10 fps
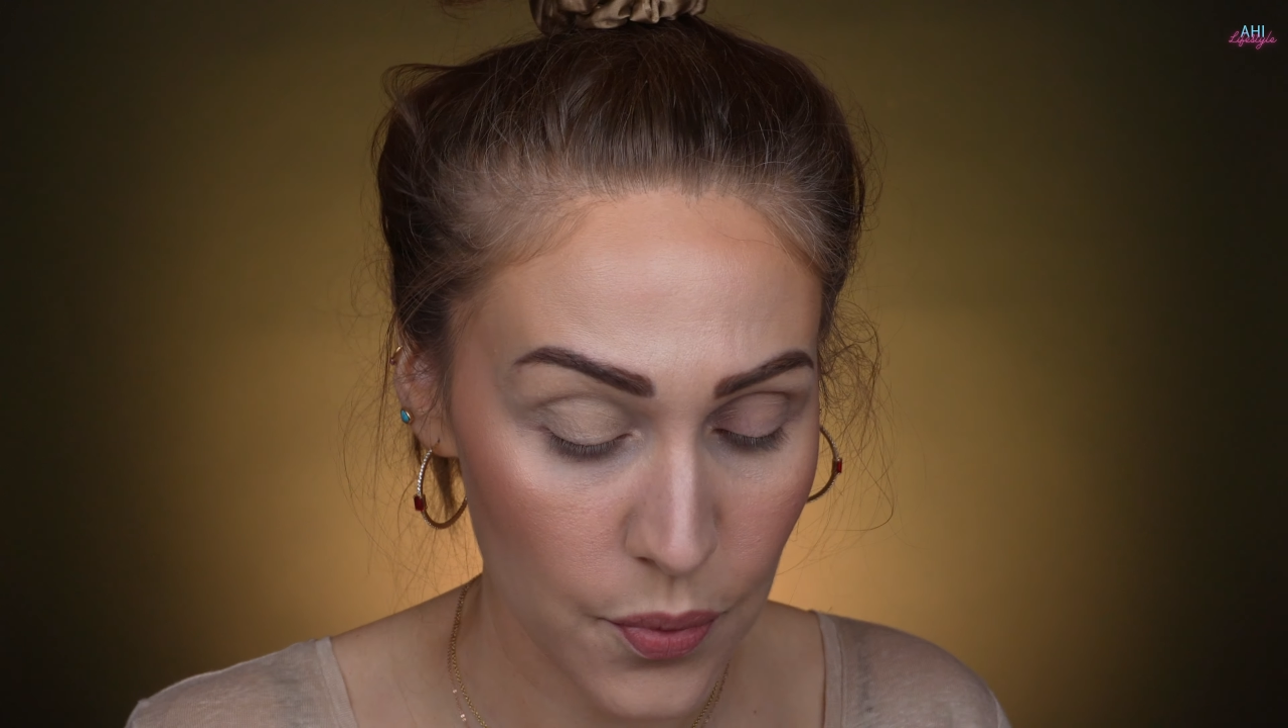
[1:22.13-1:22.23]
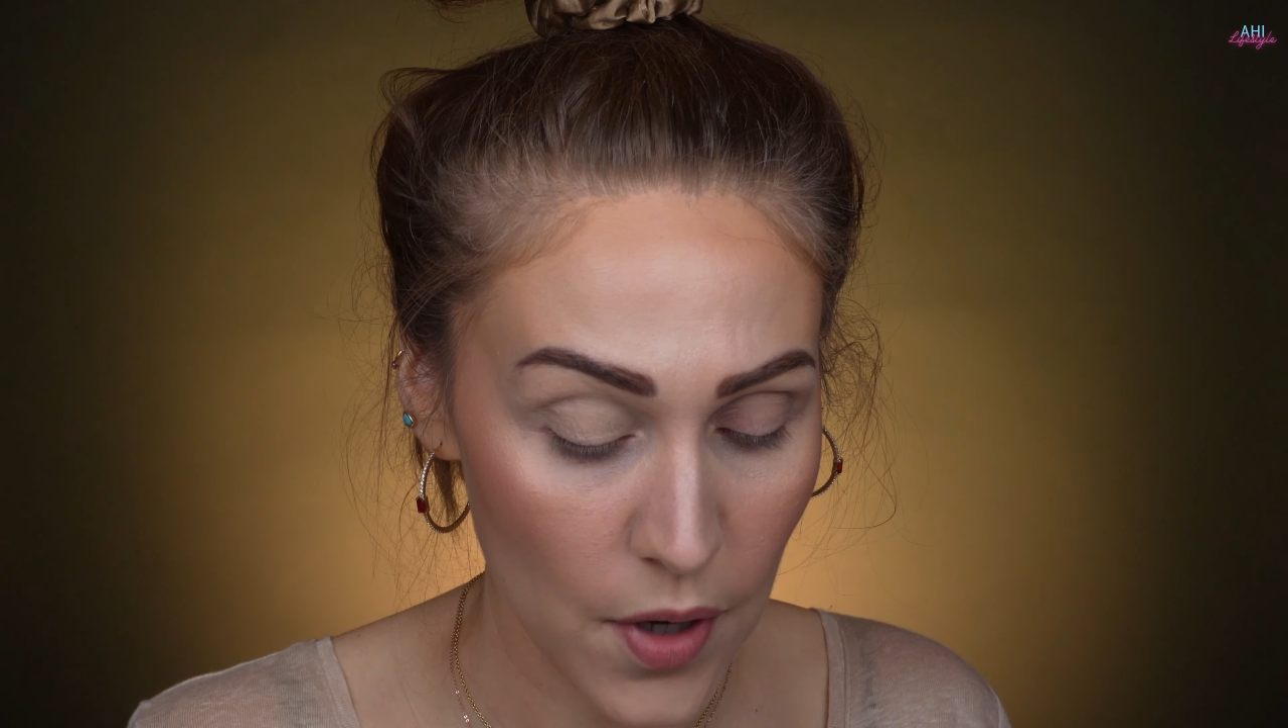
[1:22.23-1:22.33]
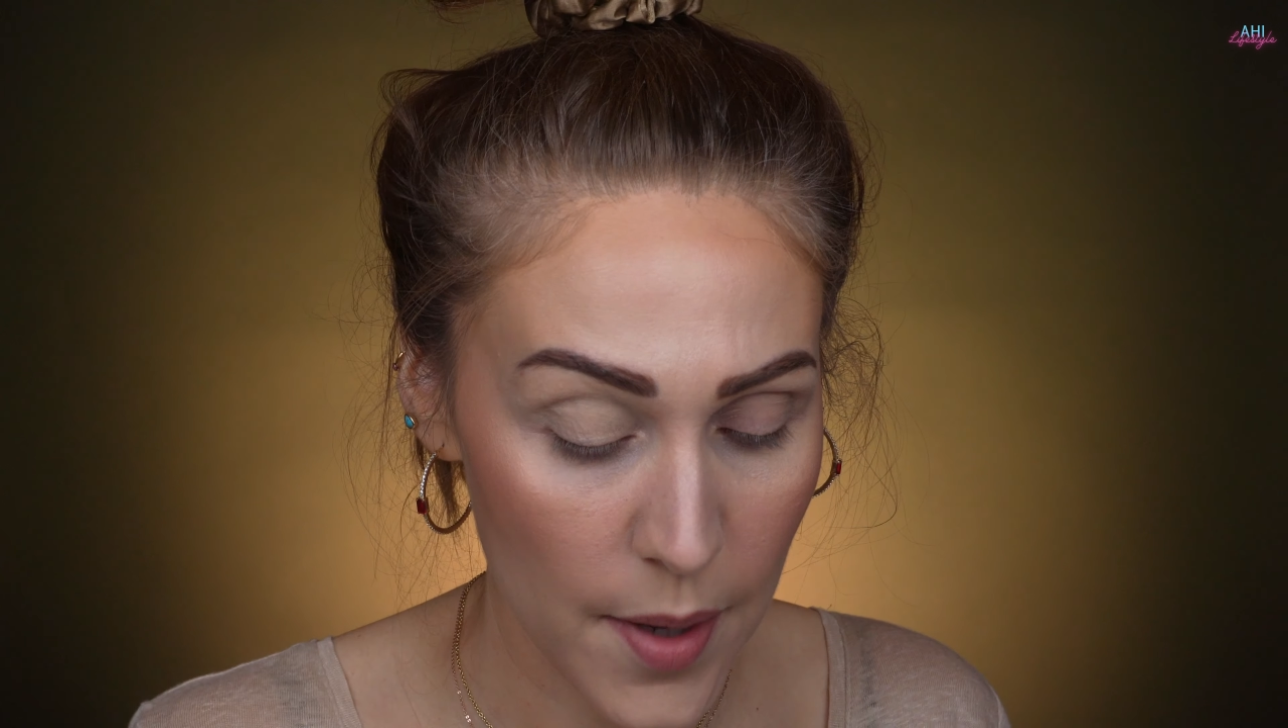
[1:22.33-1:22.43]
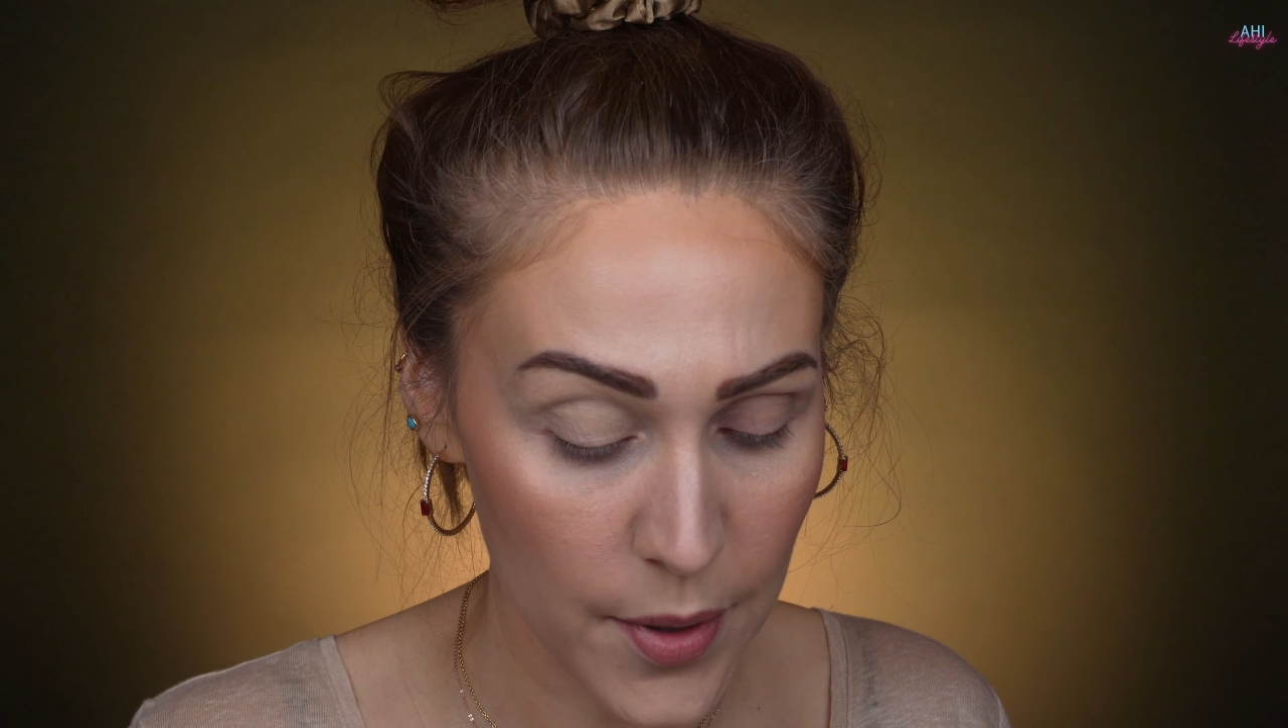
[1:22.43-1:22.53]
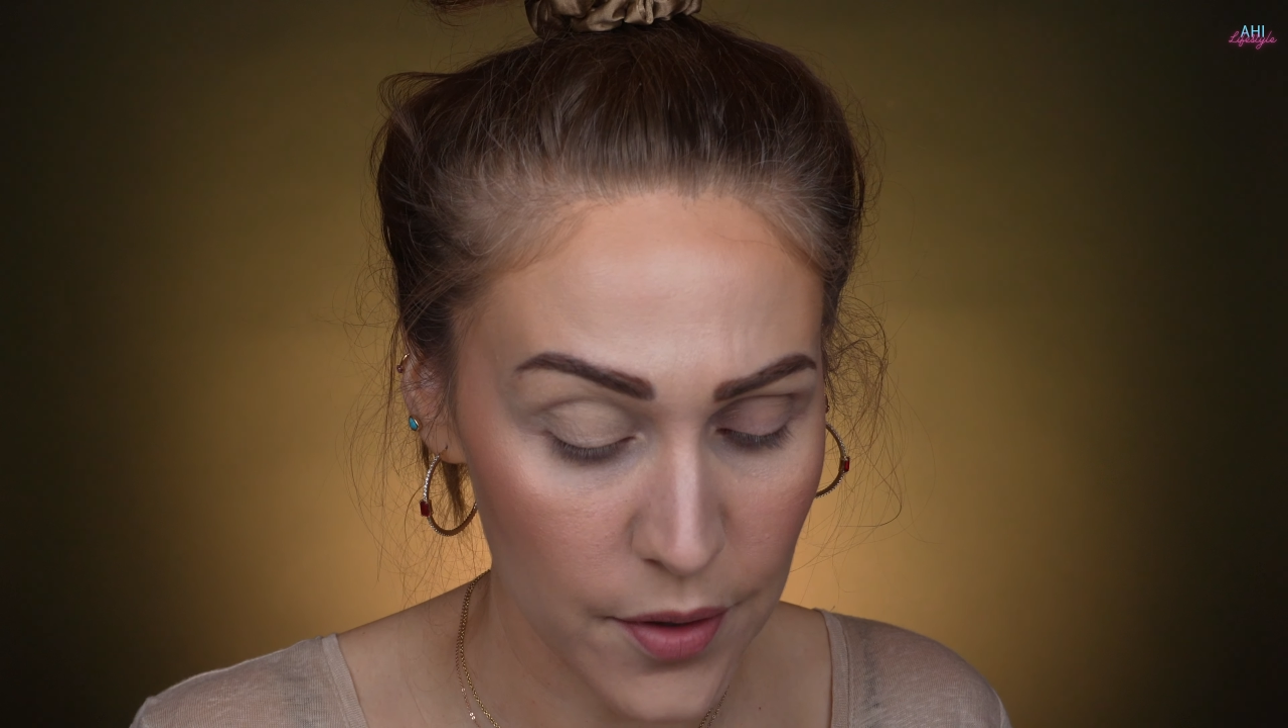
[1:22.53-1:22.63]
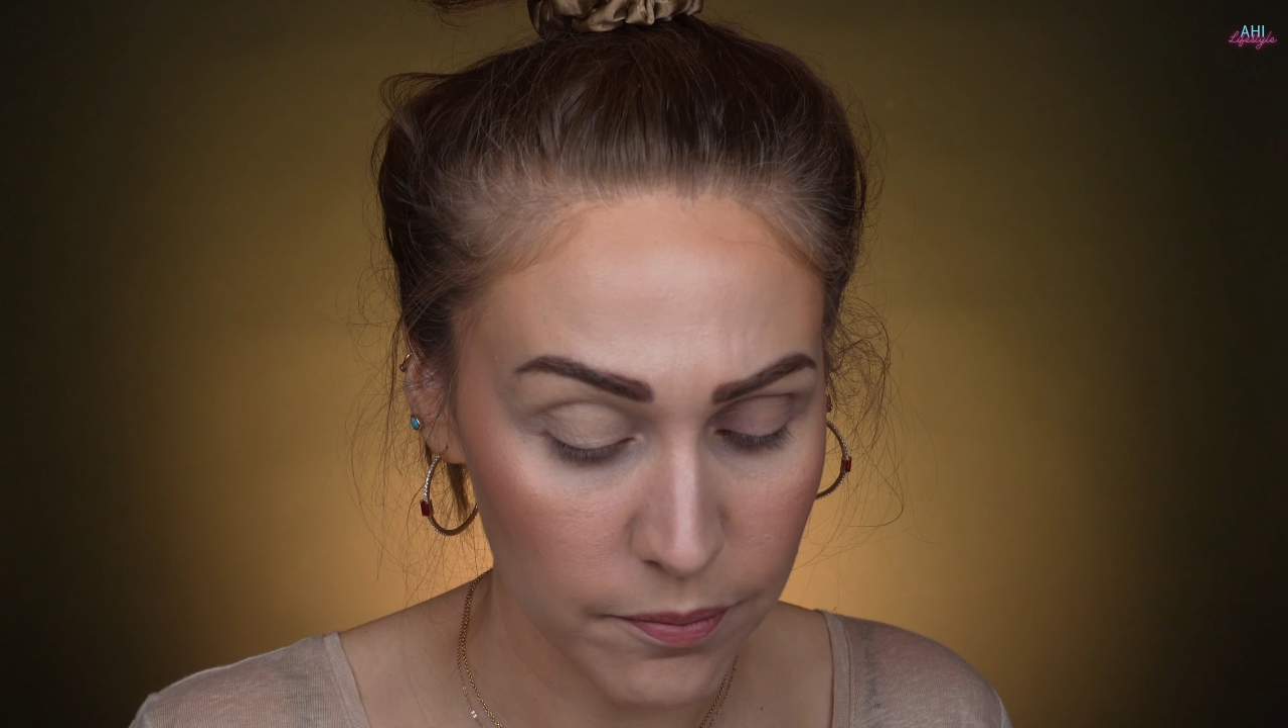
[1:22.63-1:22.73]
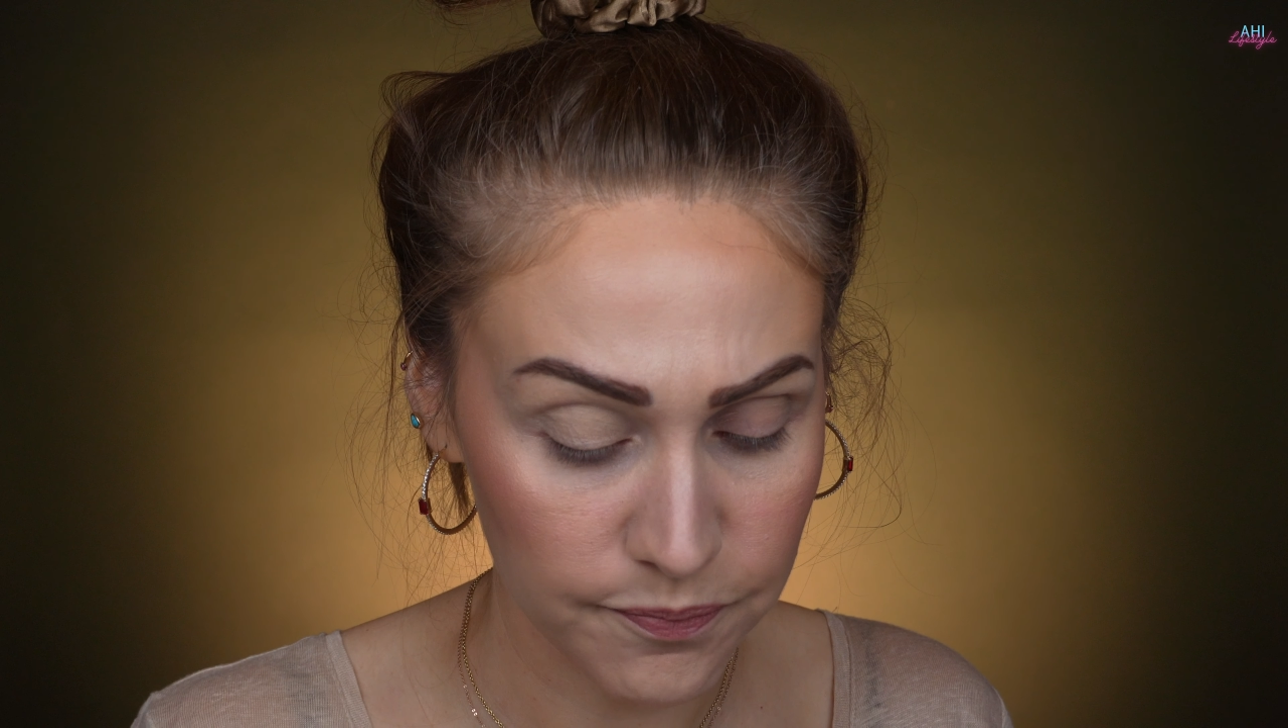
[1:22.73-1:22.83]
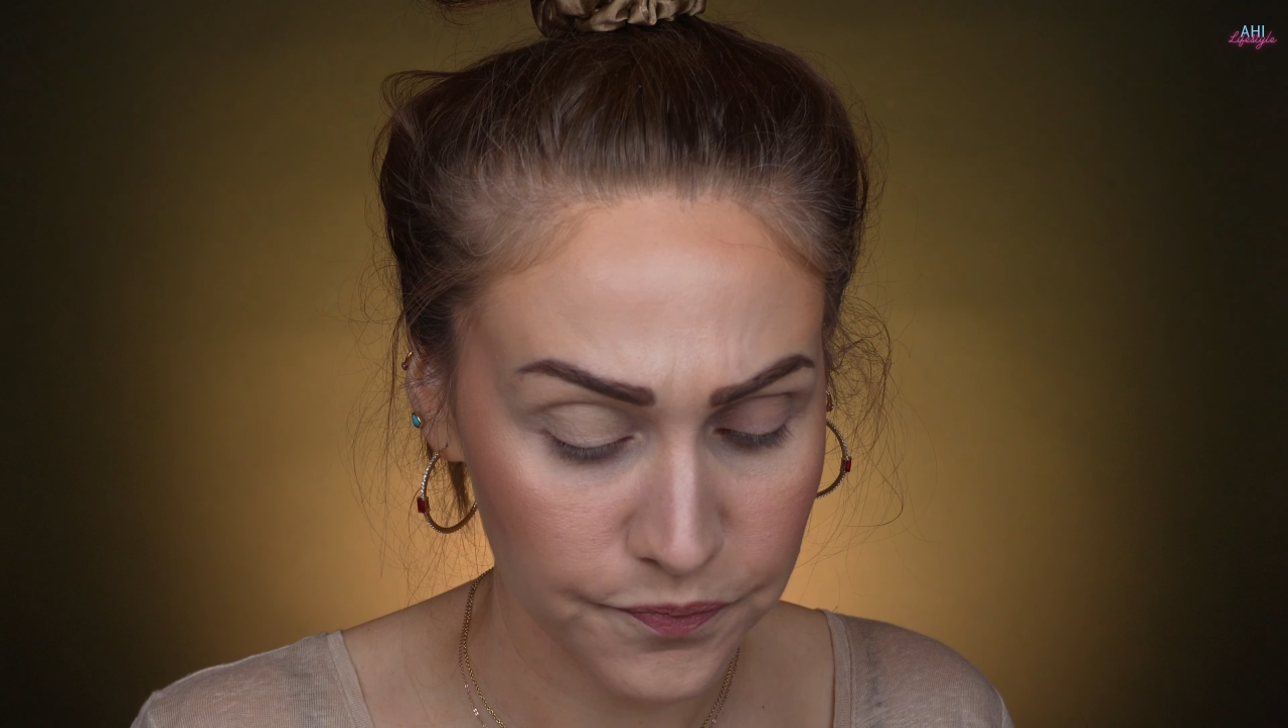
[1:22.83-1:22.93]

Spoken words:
primer,